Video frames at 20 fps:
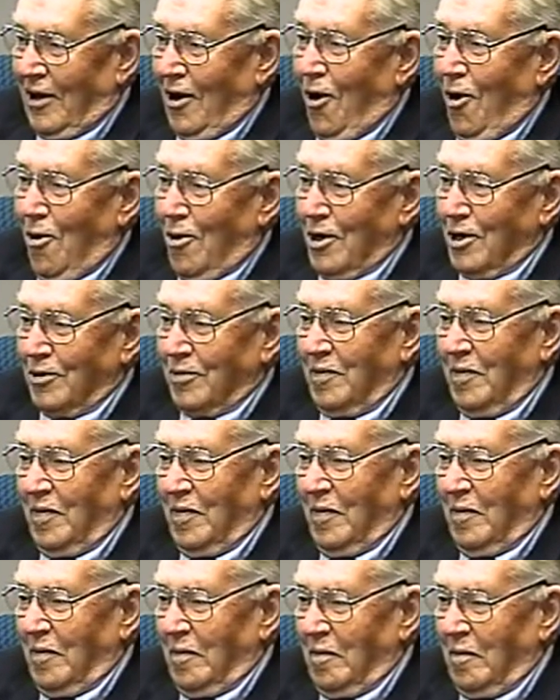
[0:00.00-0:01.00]
always
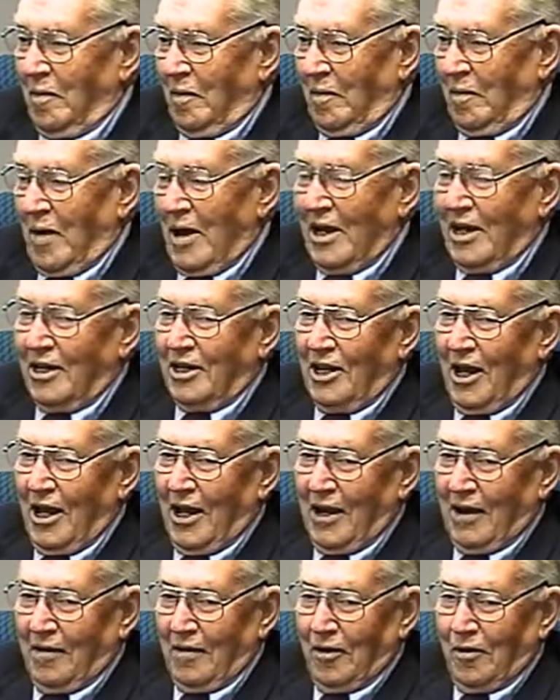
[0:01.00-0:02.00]

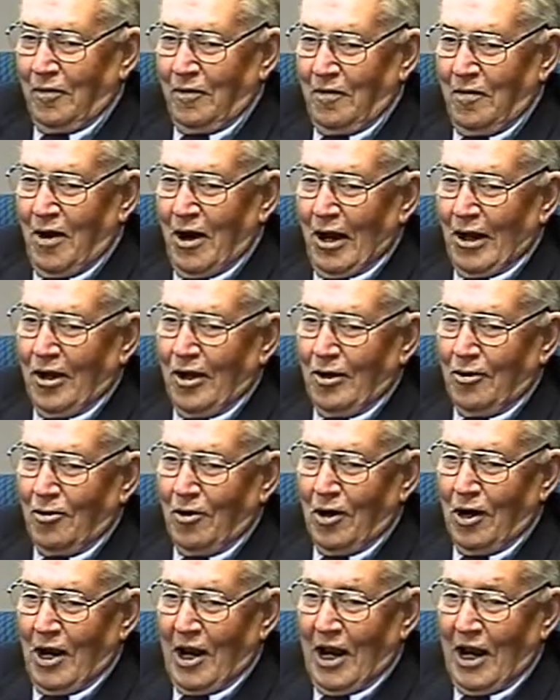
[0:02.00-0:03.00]
maintained very good
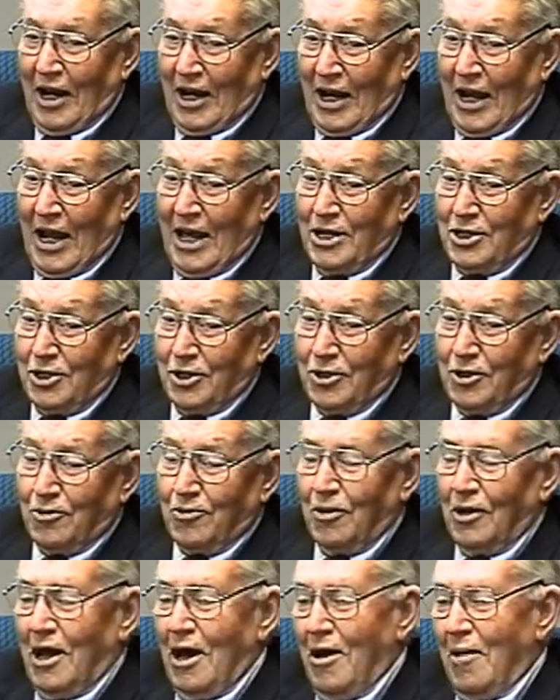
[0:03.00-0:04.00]
relations
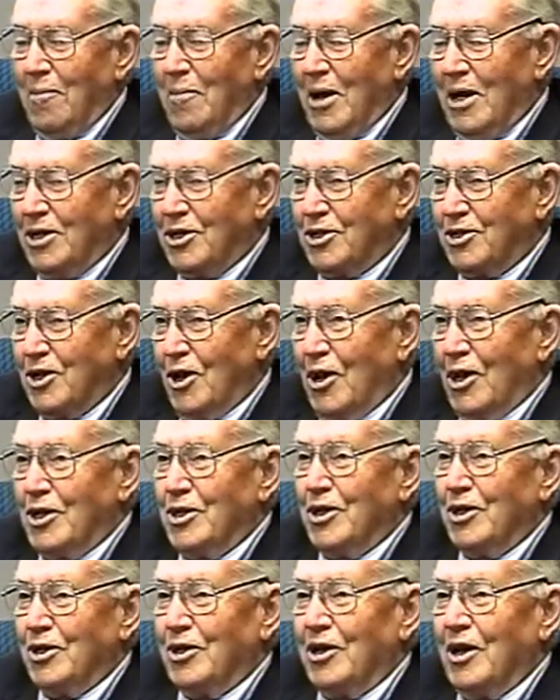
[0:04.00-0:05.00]
with our mess
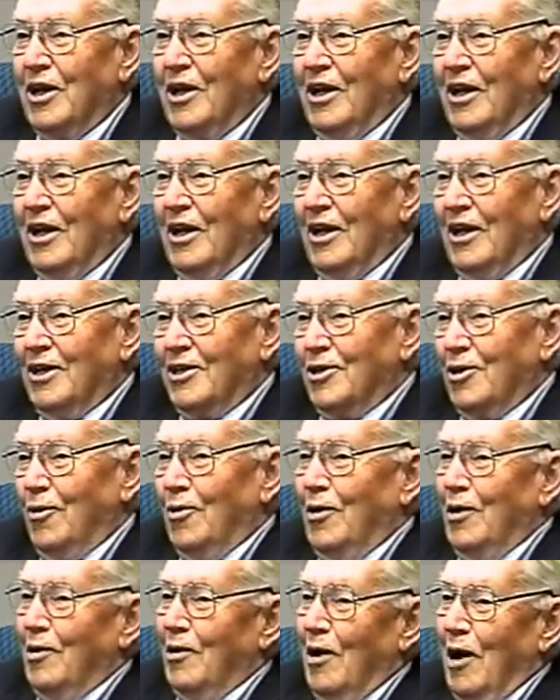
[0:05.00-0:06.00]
sergeant,
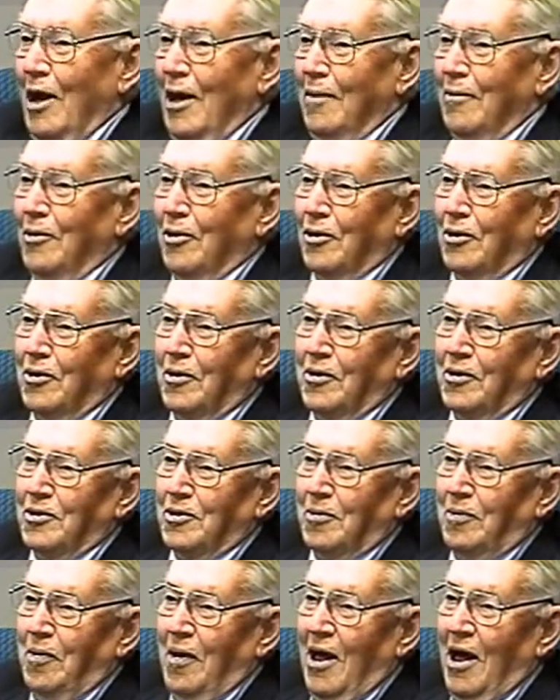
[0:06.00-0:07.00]
so we were able
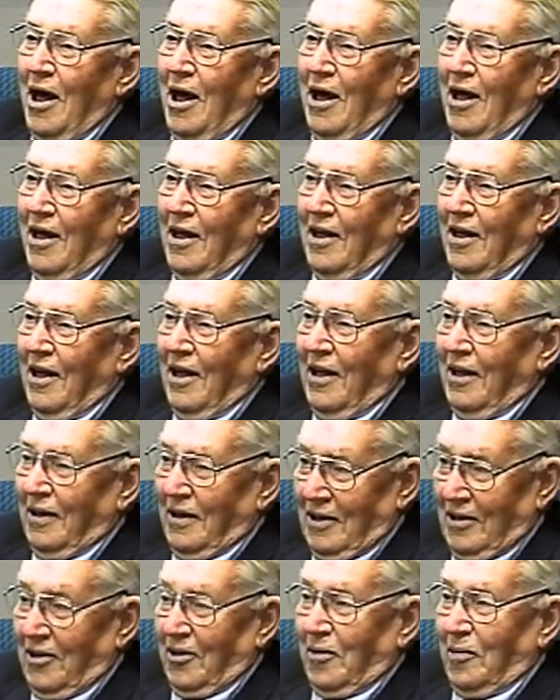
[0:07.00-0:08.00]

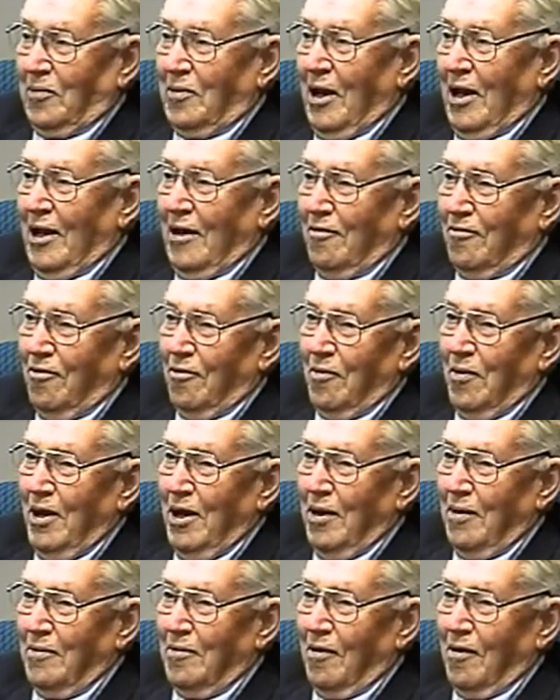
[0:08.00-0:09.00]
to obtain from
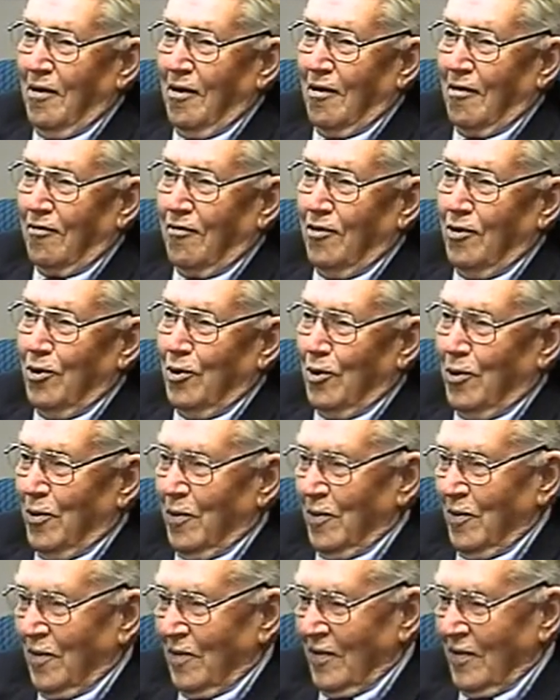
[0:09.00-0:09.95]
him a few